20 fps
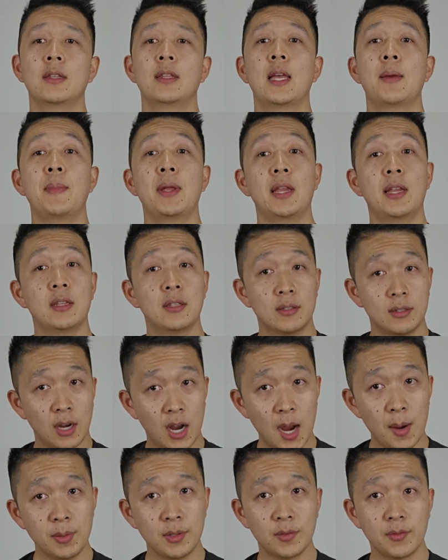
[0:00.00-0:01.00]
There are many
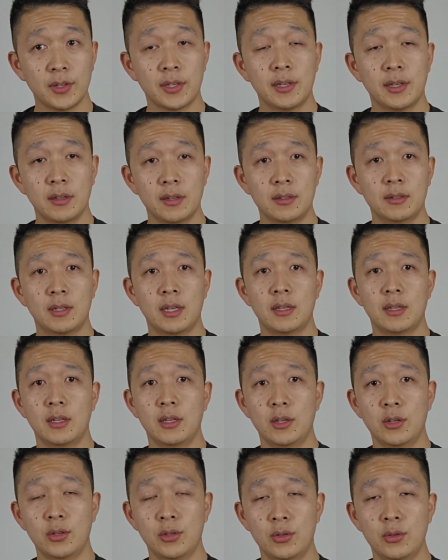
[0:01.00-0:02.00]
types of Achilles
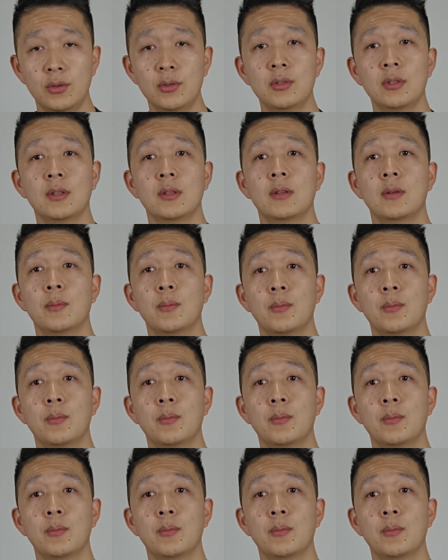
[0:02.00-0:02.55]
tendon issues,